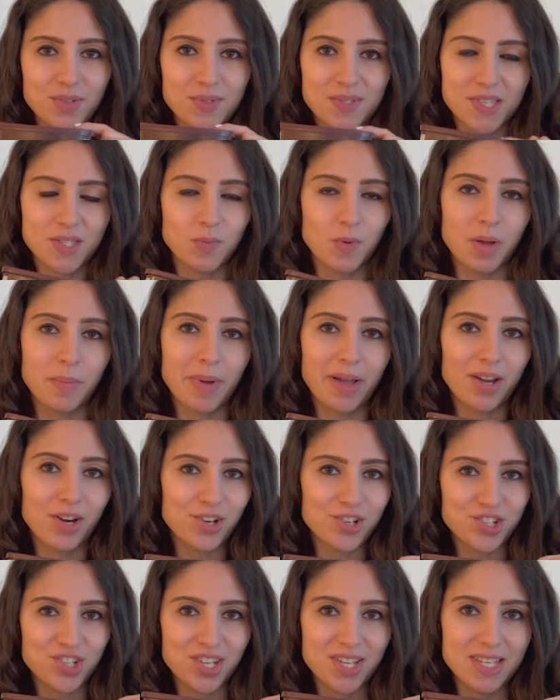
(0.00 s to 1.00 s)
use this one by
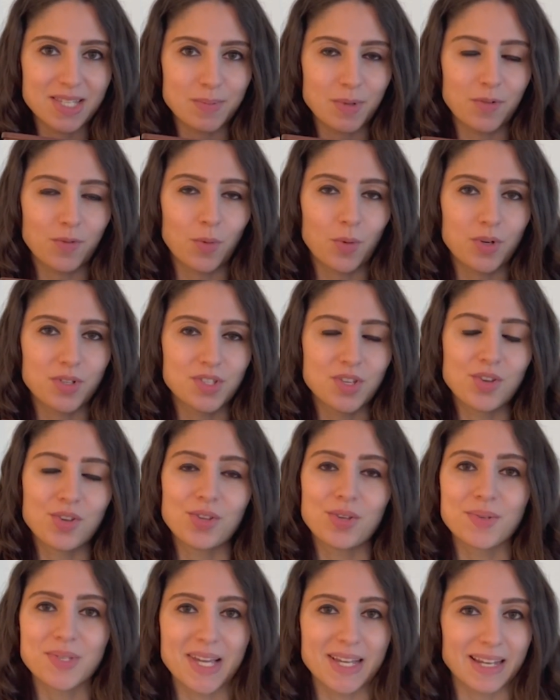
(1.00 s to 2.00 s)
Hershey's, but of course you could
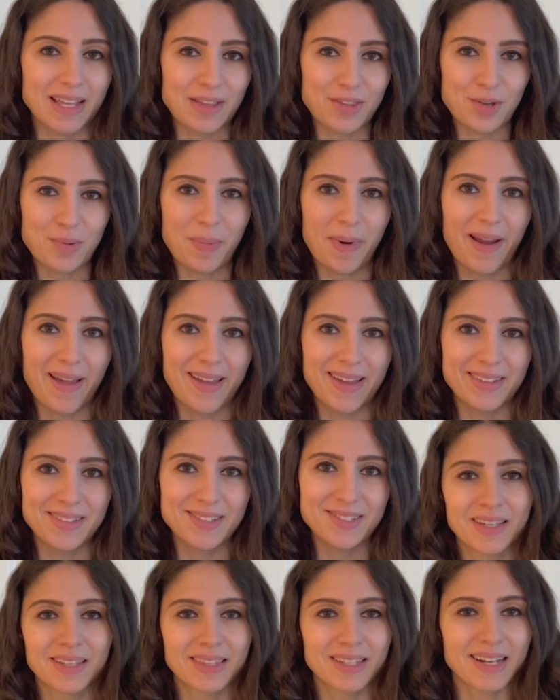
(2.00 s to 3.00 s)
use any other brand.
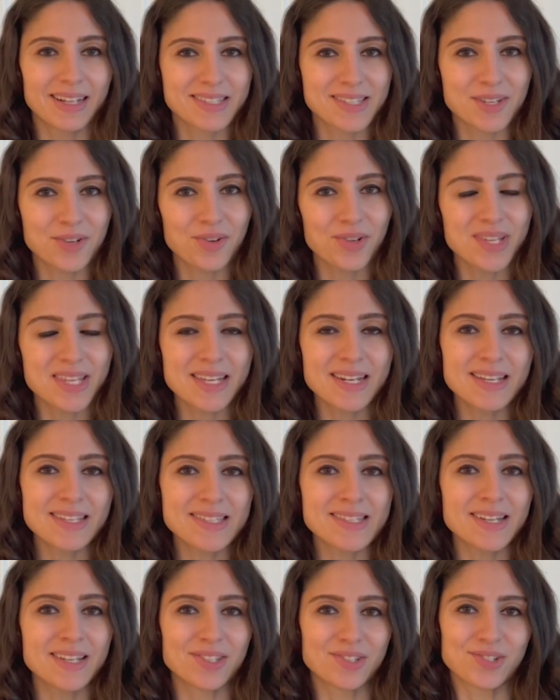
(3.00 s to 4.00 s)
The next ingredient is an
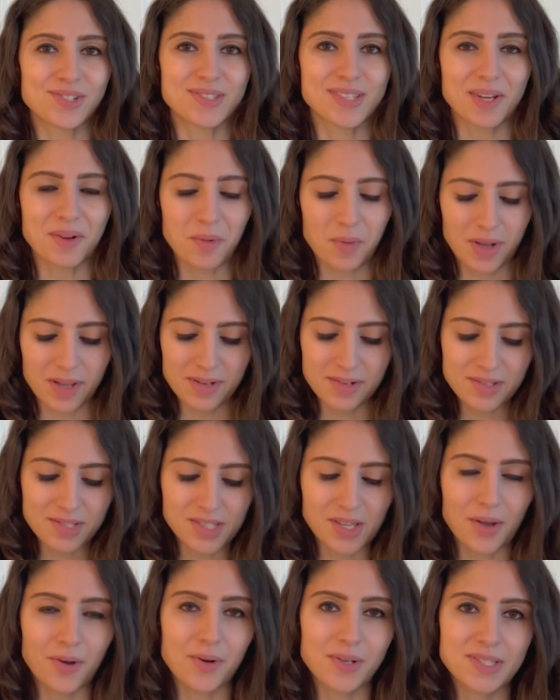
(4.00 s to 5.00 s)
interesting one.
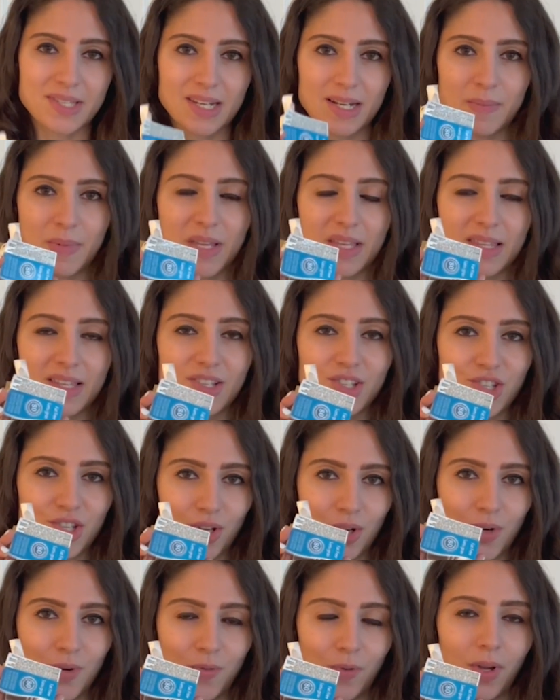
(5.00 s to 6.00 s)
So it's gonna be this
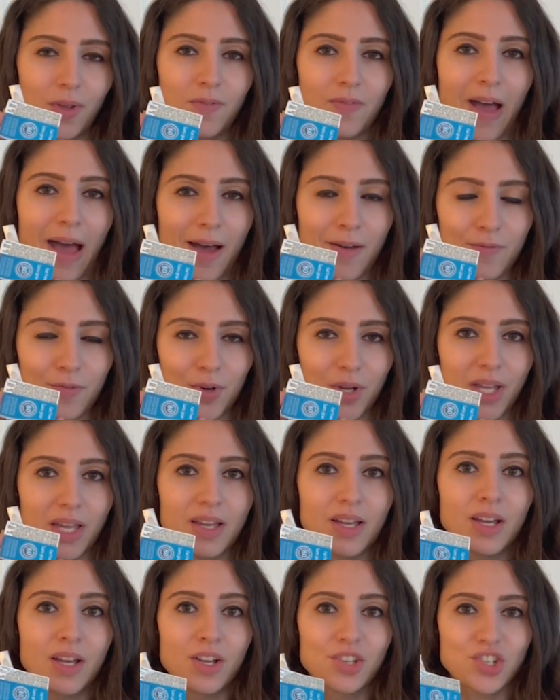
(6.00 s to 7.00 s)
sugar-free, fat-free
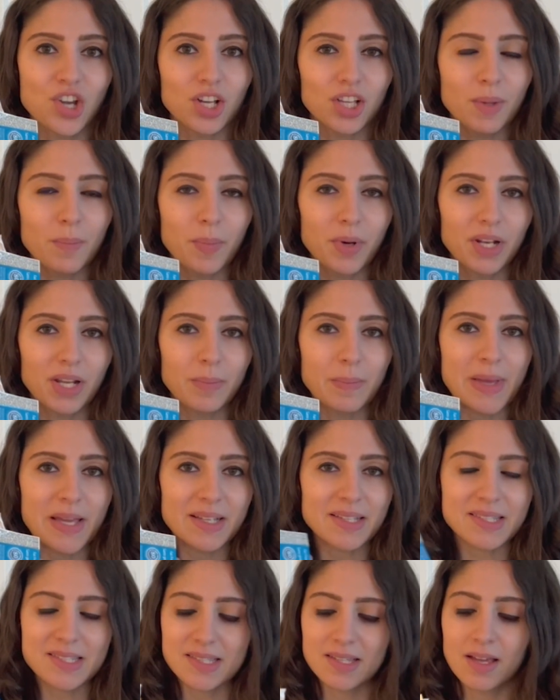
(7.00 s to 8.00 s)
chocolate pudding
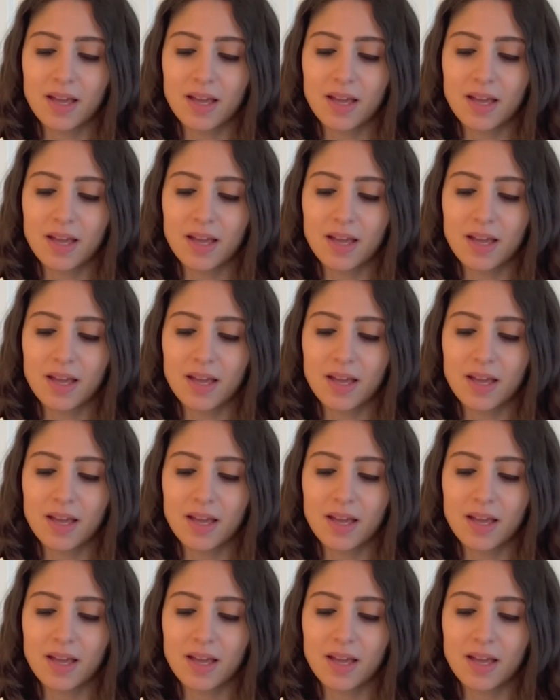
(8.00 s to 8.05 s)
mix.